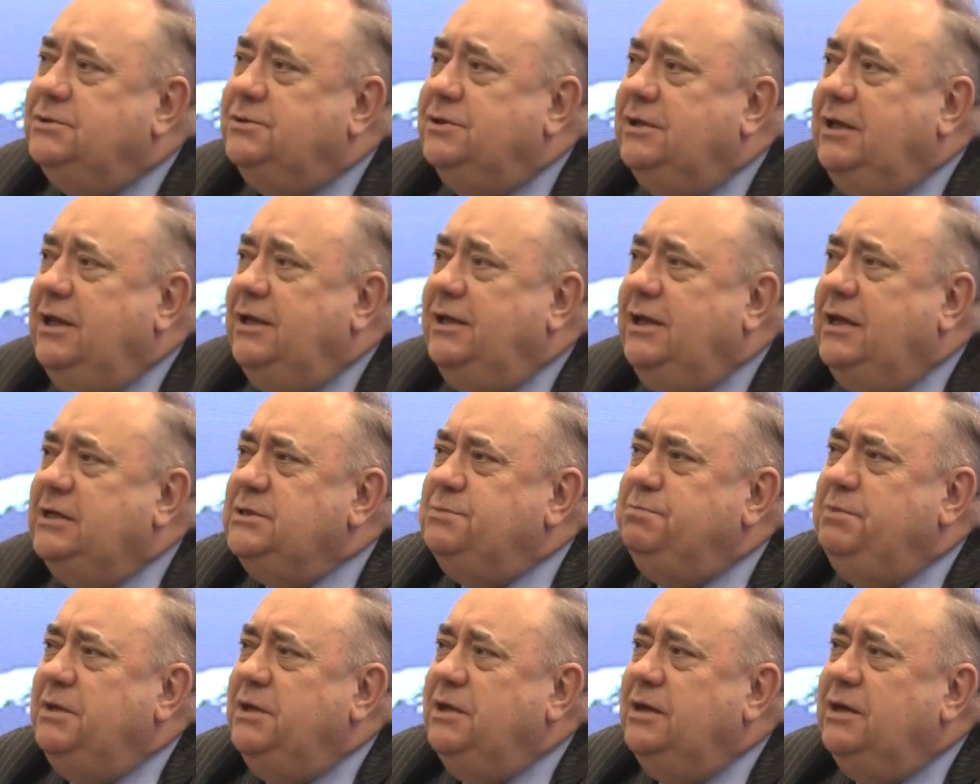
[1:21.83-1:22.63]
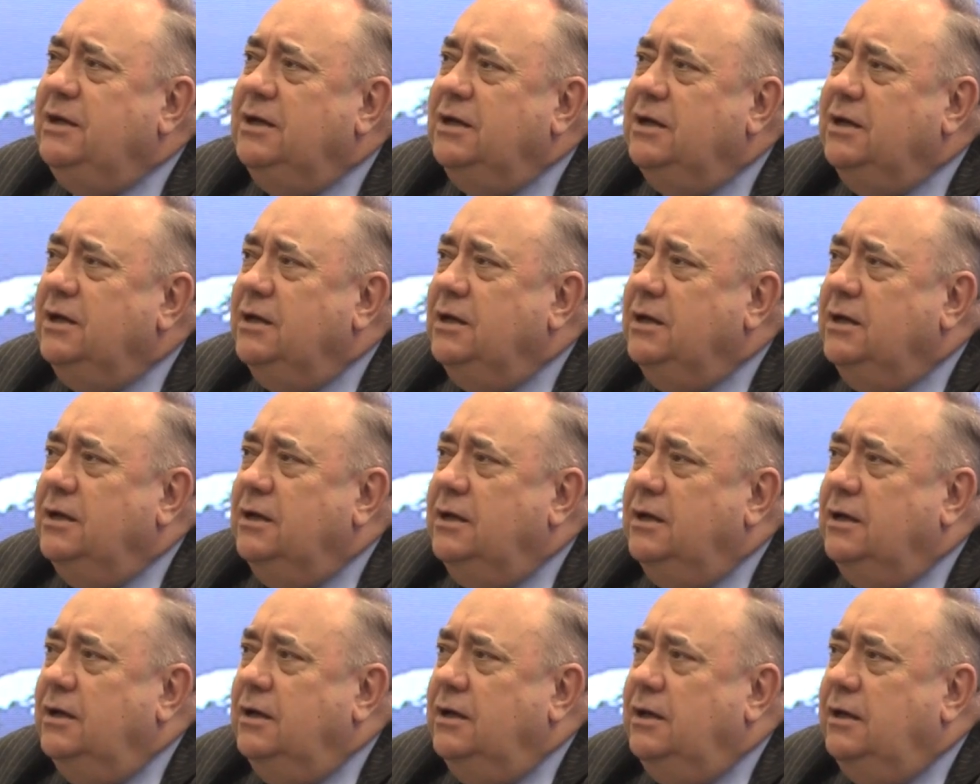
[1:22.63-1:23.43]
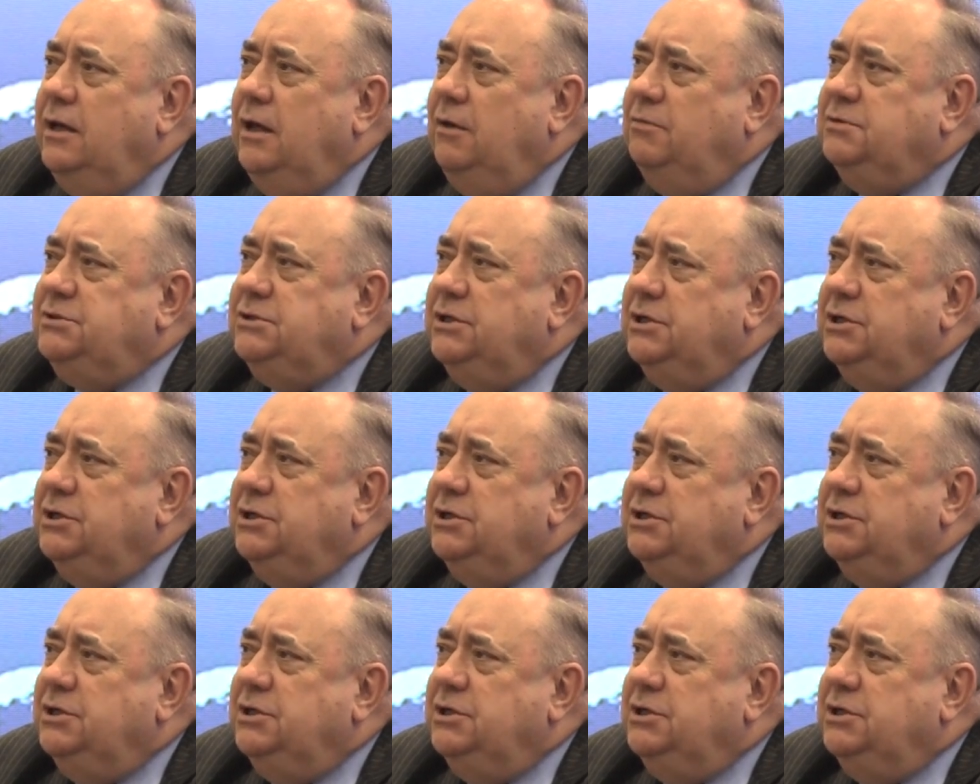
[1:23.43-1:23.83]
So that was